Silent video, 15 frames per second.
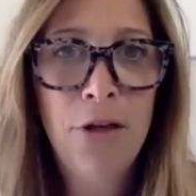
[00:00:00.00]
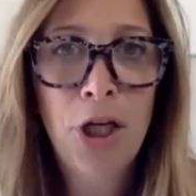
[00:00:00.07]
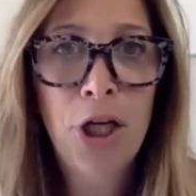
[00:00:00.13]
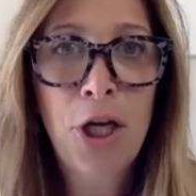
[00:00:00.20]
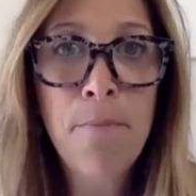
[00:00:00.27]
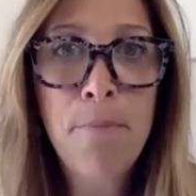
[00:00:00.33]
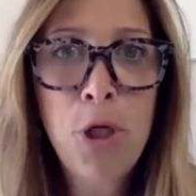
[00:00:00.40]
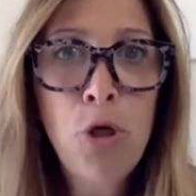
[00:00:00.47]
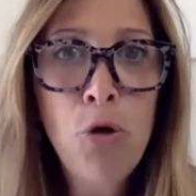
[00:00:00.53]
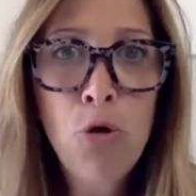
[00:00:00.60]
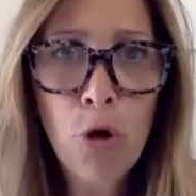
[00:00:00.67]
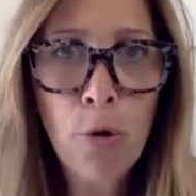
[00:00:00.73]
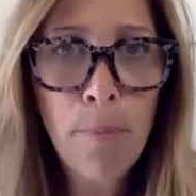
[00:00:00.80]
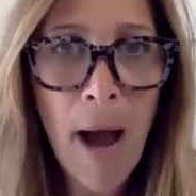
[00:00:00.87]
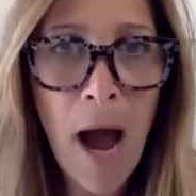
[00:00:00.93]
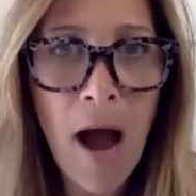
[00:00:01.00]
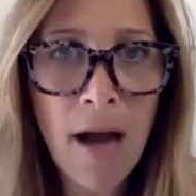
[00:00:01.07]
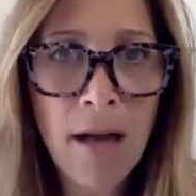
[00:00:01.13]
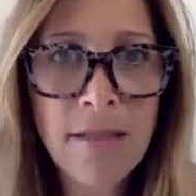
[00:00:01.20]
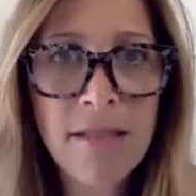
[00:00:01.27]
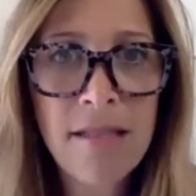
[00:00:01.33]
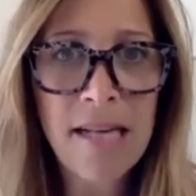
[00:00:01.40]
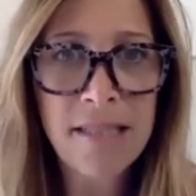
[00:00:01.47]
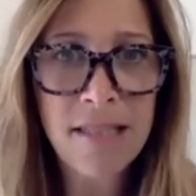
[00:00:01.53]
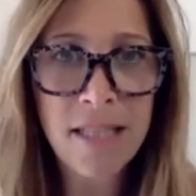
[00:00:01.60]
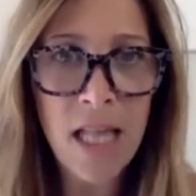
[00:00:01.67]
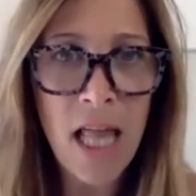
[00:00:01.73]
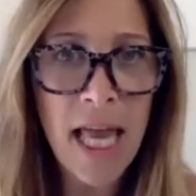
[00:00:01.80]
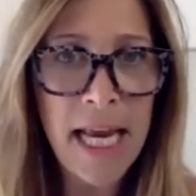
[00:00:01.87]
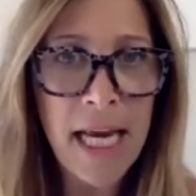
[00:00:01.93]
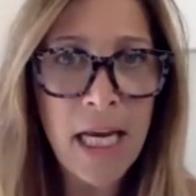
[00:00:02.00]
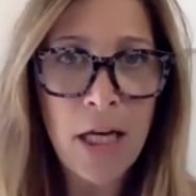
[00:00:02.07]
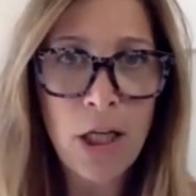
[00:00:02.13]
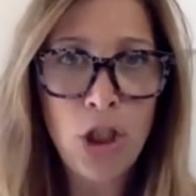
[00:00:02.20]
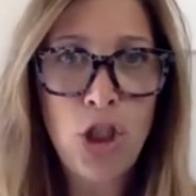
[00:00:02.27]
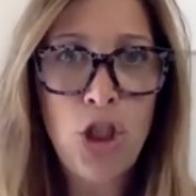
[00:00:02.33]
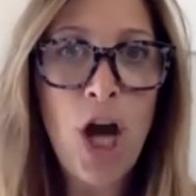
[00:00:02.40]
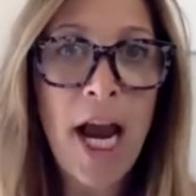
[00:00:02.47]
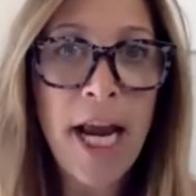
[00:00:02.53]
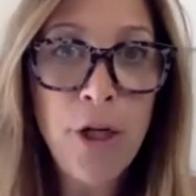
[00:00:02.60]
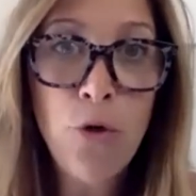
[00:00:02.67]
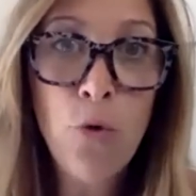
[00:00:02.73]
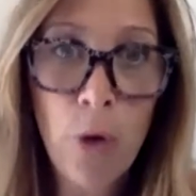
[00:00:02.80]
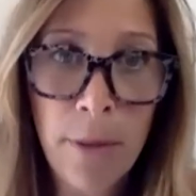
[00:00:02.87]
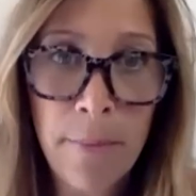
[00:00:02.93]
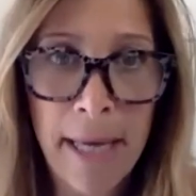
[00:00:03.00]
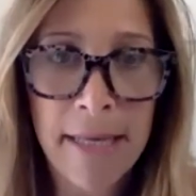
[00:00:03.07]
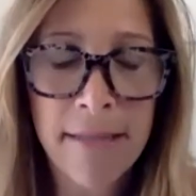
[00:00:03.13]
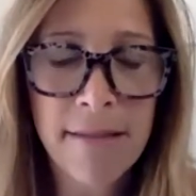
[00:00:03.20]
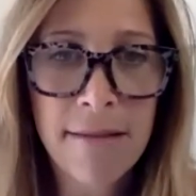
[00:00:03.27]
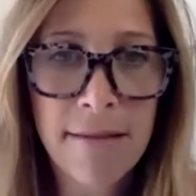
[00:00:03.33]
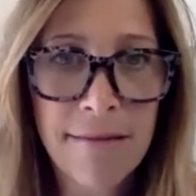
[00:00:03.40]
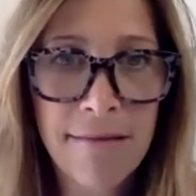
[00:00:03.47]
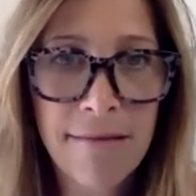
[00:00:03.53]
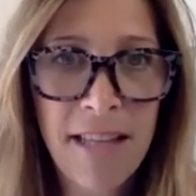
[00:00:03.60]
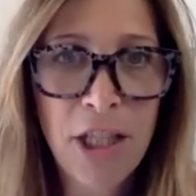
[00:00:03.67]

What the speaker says: computer box that's like ginormous?